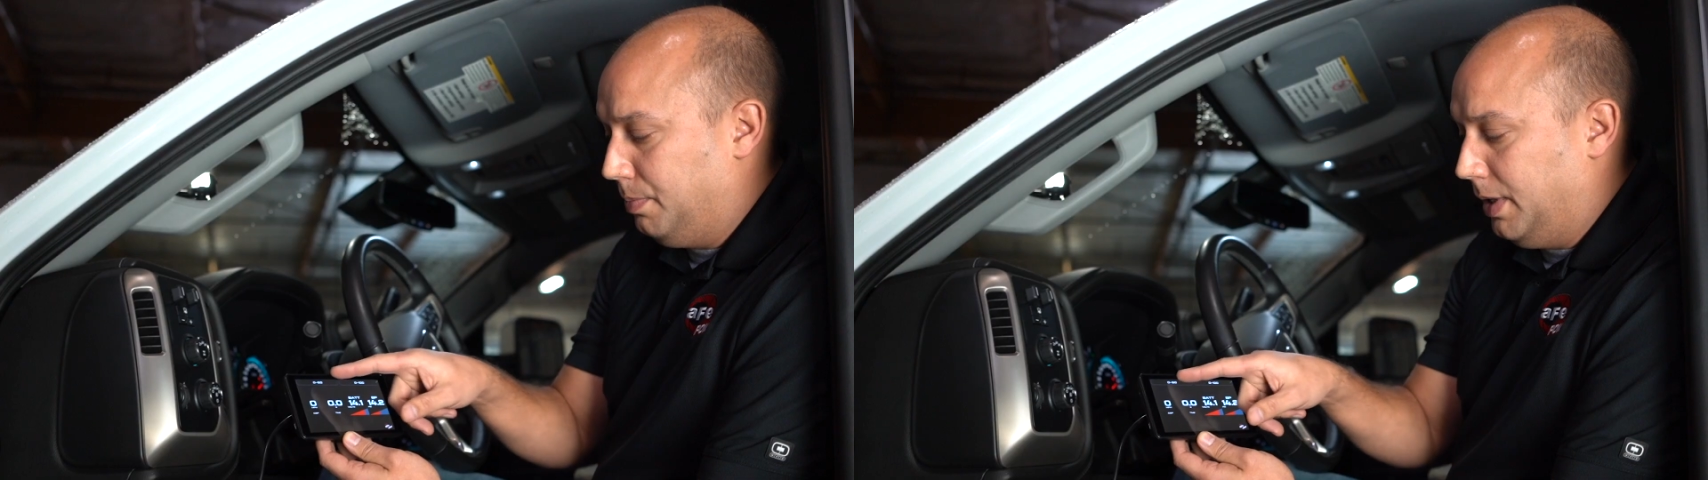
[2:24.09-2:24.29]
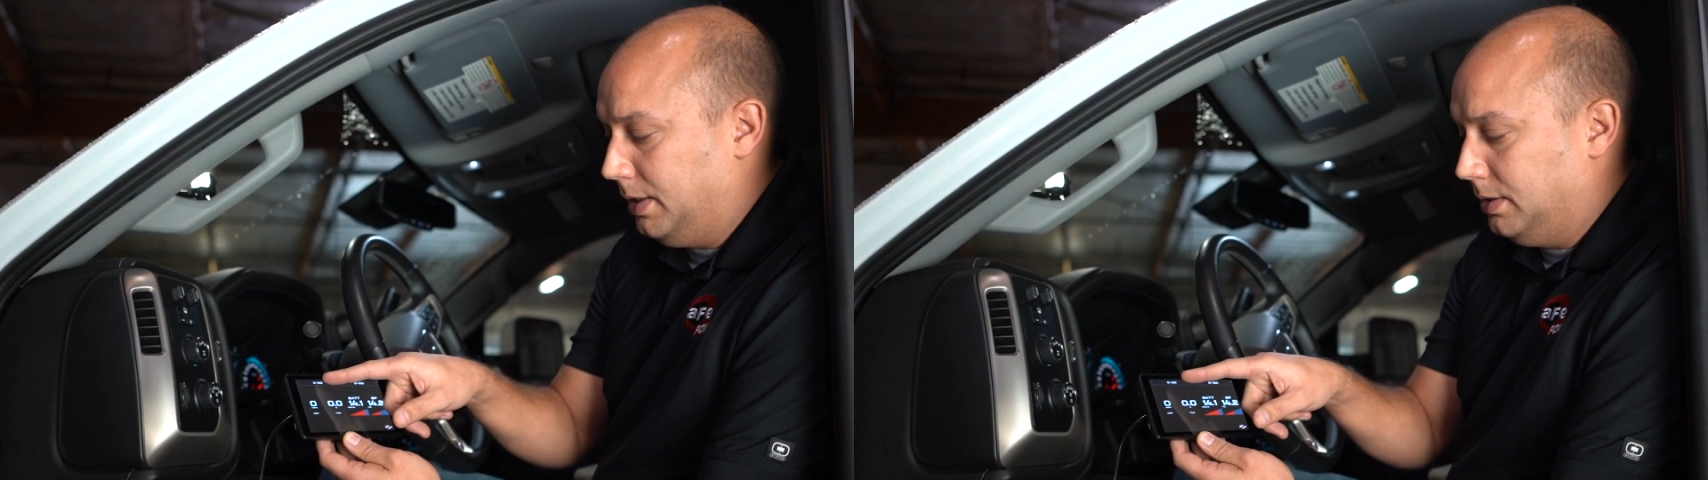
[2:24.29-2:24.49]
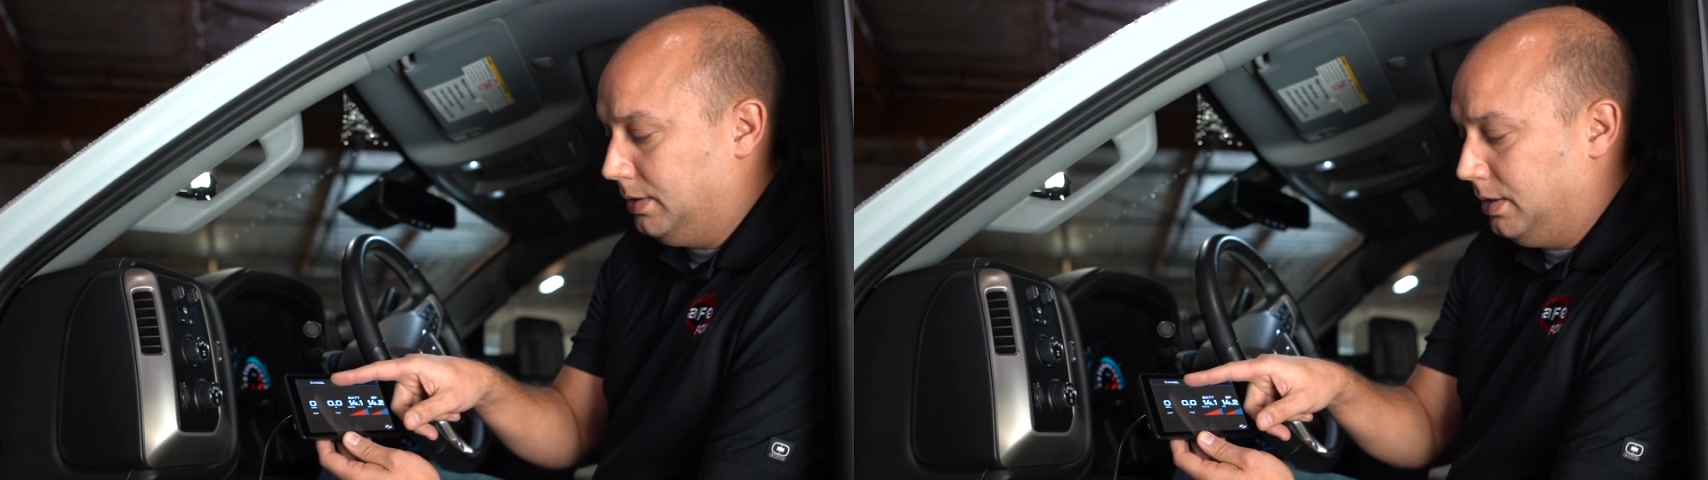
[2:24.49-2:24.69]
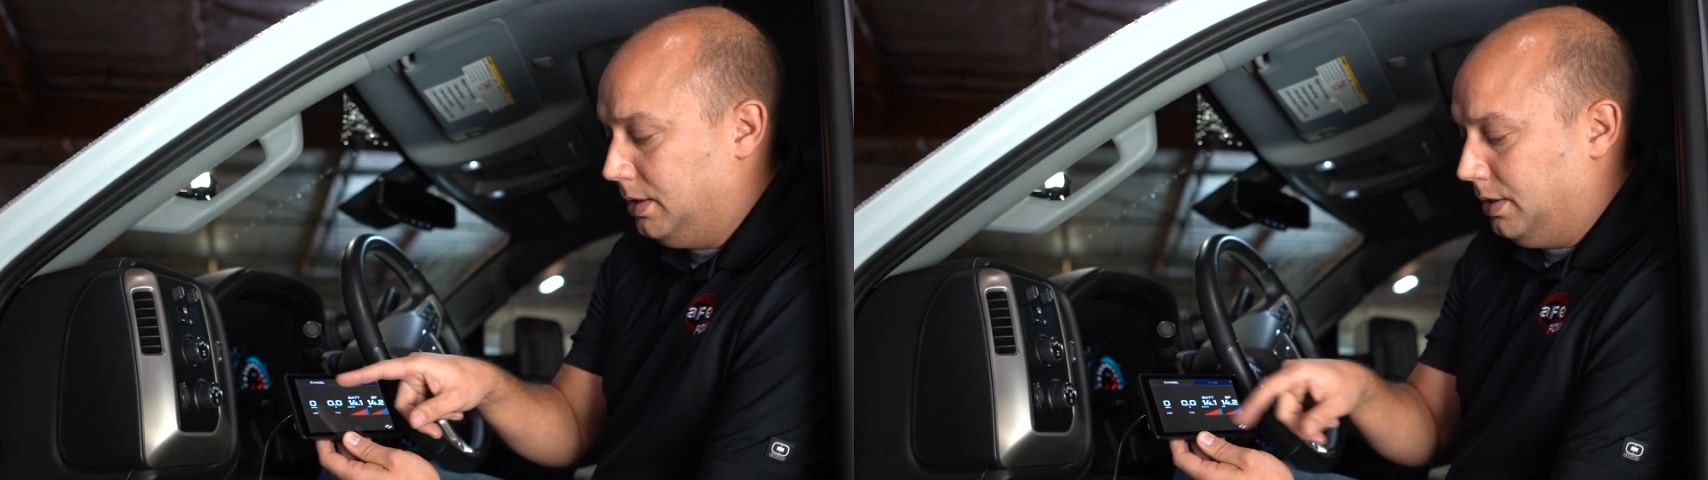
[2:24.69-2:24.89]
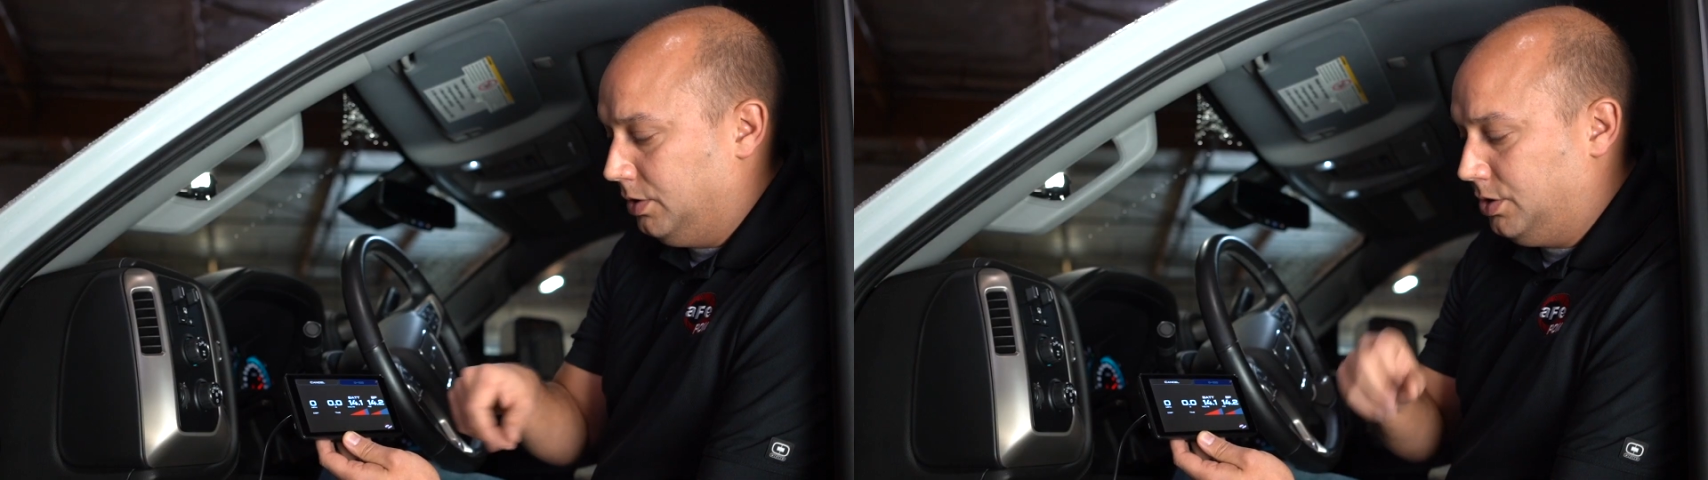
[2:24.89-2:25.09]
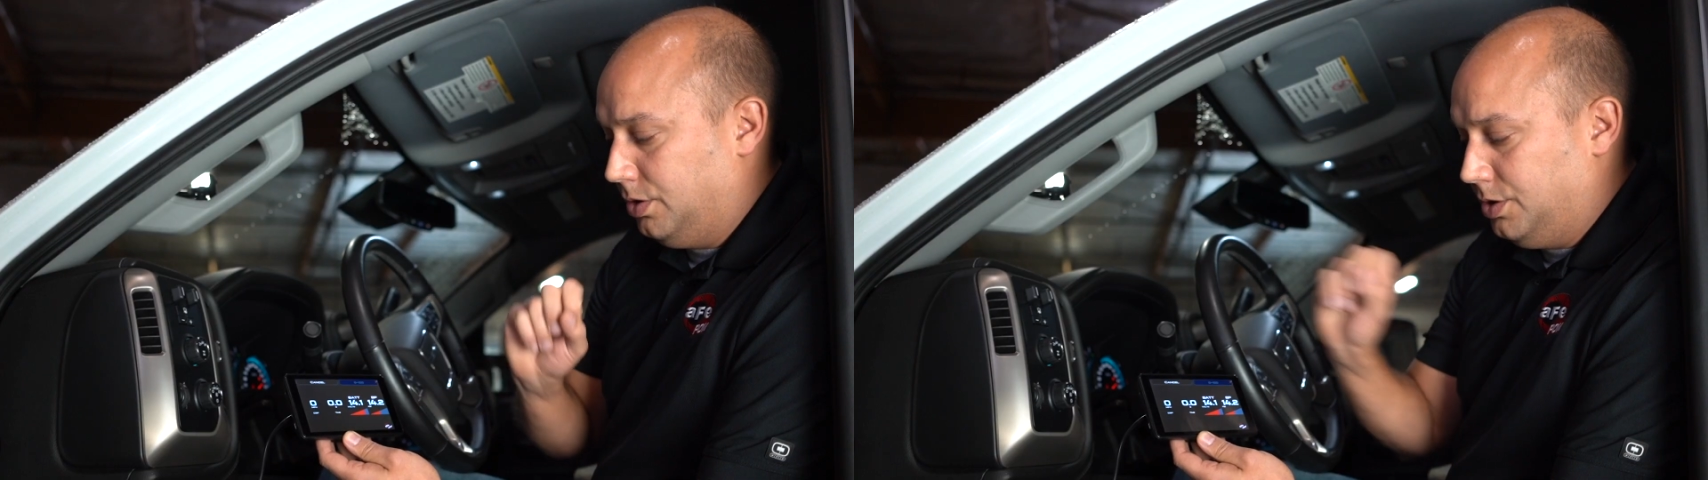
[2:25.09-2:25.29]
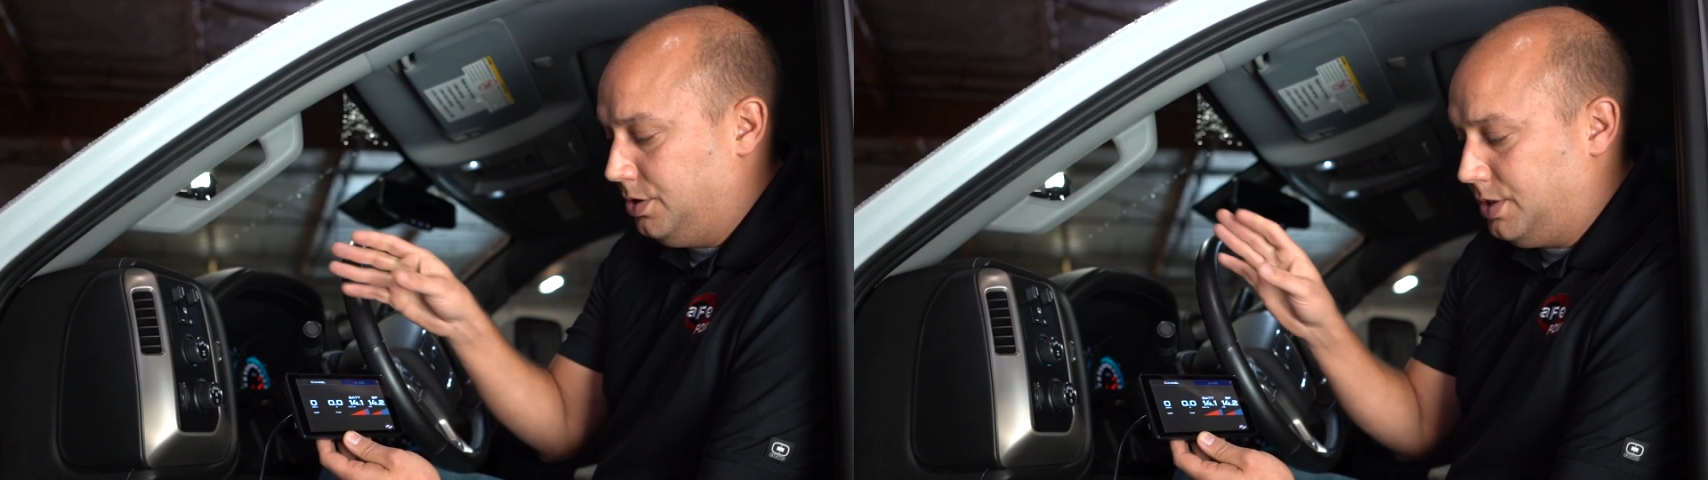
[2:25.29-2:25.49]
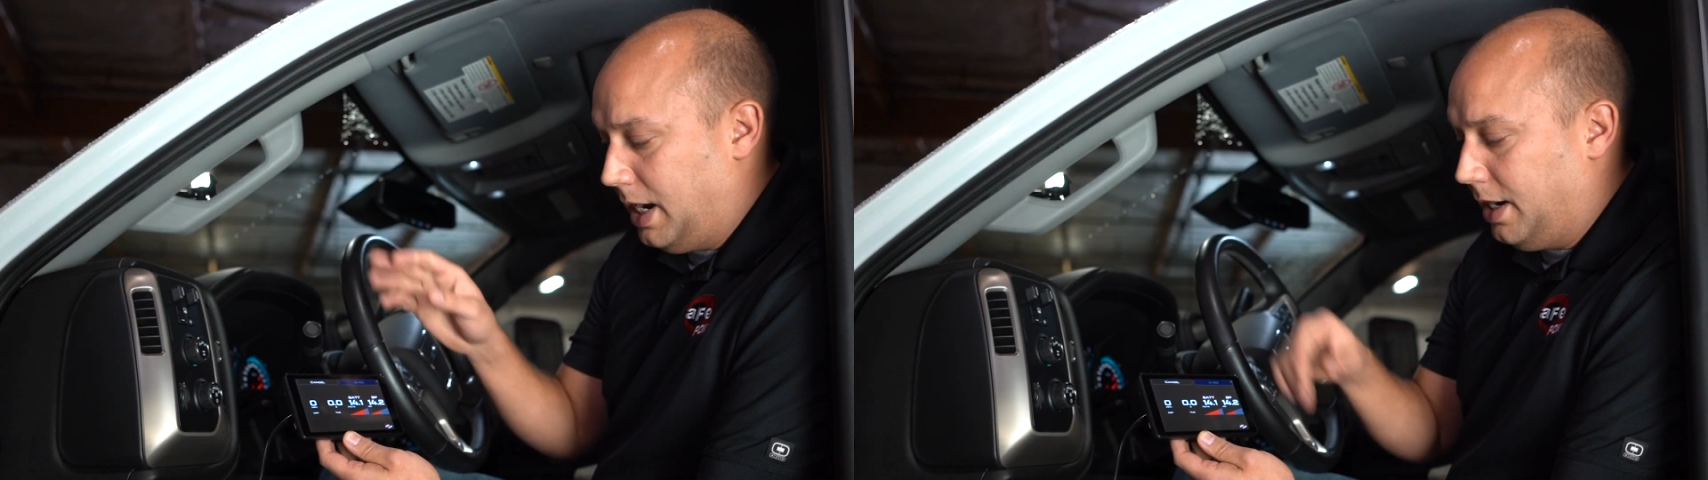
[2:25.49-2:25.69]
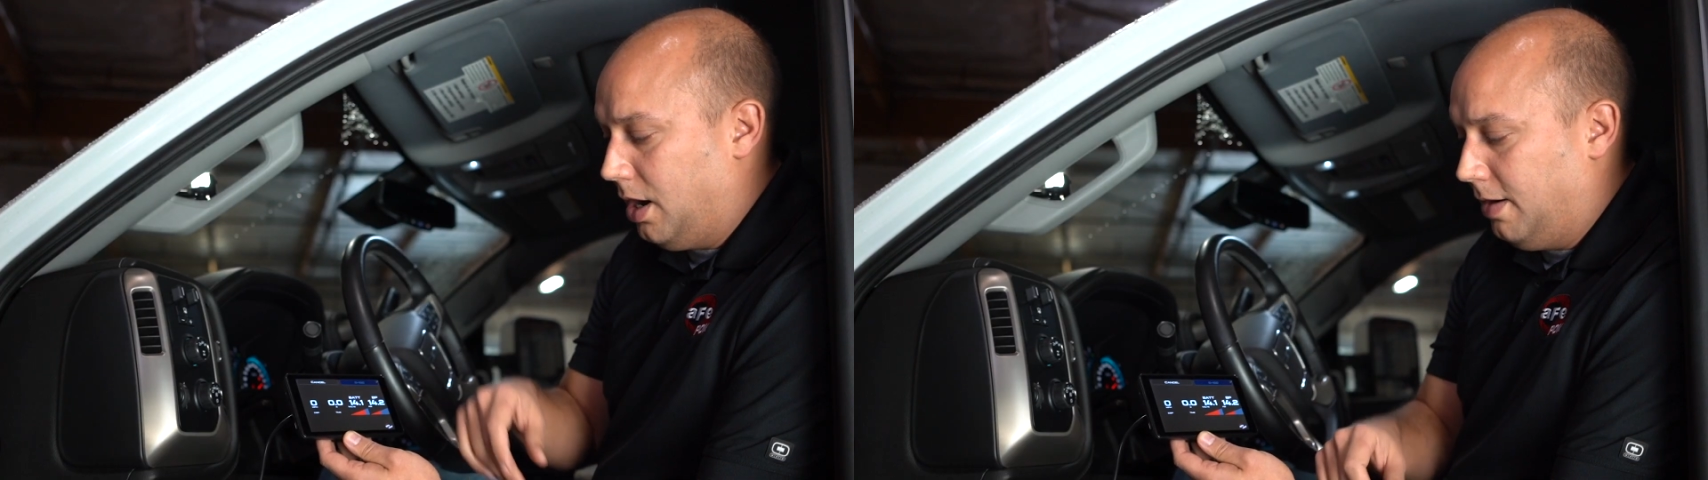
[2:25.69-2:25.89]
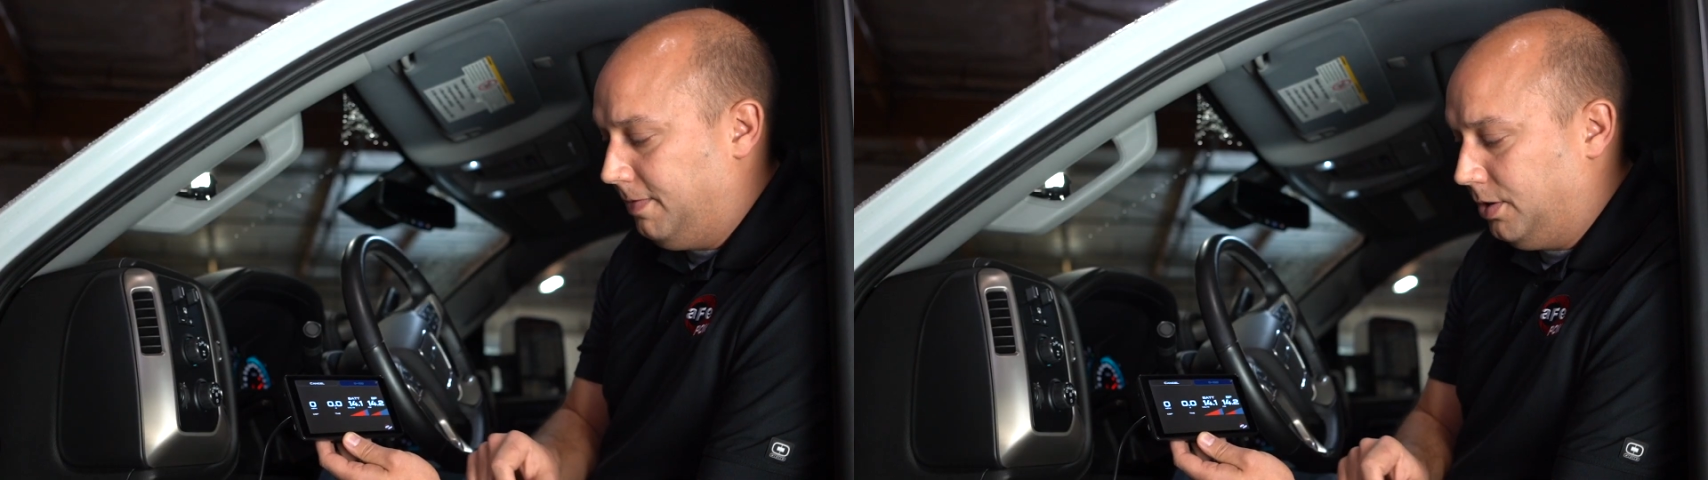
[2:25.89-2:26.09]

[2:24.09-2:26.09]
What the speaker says: the button, as soon as you take off,